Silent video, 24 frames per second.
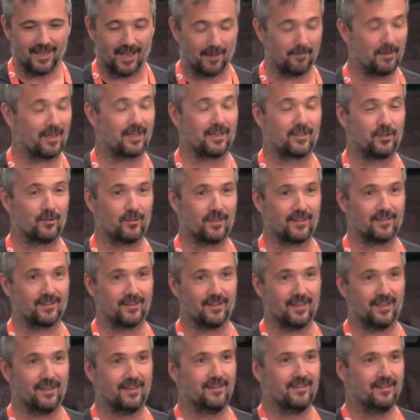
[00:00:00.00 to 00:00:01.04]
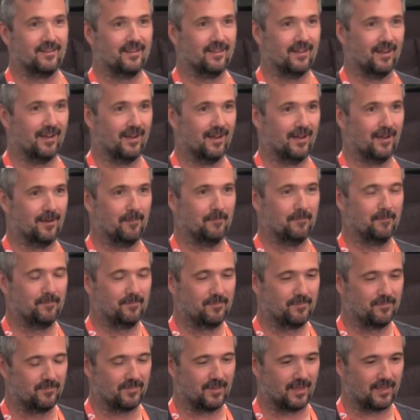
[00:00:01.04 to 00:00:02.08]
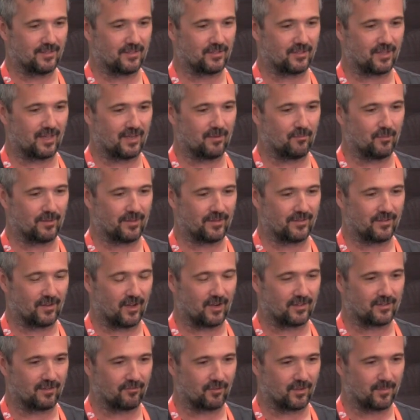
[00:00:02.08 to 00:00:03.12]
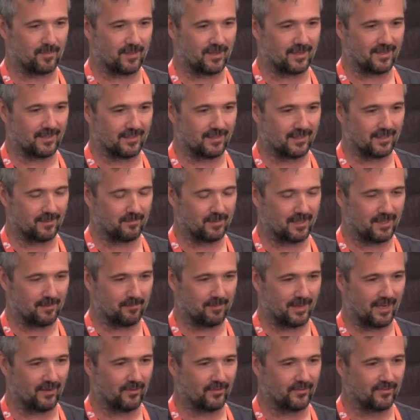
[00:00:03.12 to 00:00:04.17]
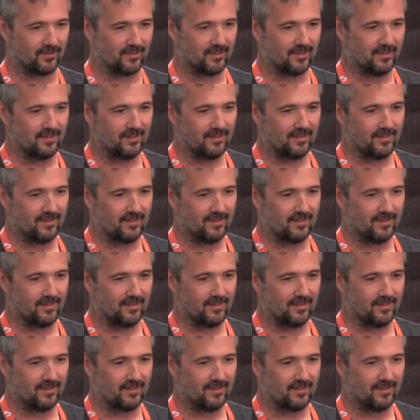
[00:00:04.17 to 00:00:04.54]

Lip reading: I'm not going to do that tonight. I just kind of wanted to talk to everybody a little bit about